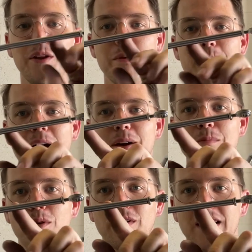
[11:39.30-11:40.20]
bit better,
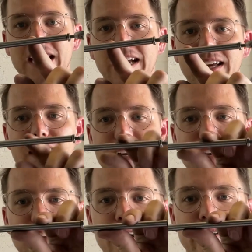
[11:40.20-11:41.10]
more like in
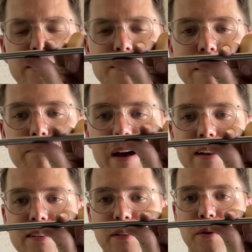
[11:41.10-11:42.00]
here needs to be bent
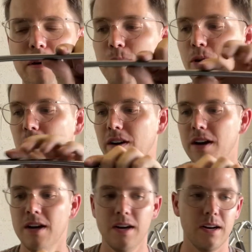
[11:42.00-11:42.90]
a little bit more,
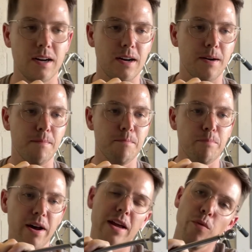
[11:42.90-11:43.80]

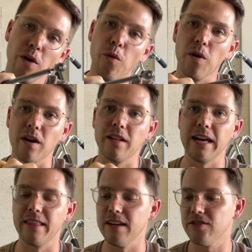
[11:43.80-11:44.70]
but it will work
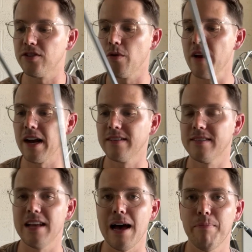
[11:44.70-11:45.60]
like this. So next
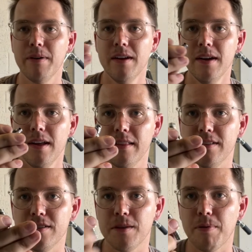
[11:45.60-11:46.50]
step, this
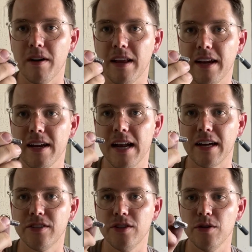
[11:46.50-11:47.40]
is the part that it
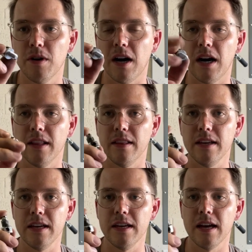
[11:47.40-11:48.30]
connects to on
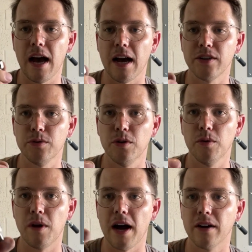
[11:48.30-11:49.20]
the actual
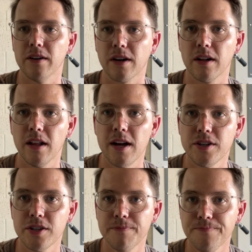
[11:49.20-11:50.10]
rocker
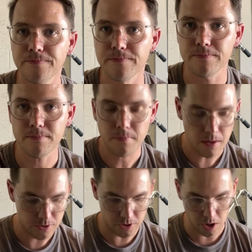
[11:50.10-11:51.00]
clutch.
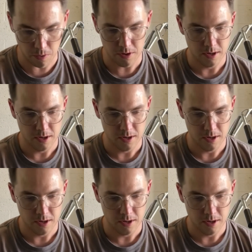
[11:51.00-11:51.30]
So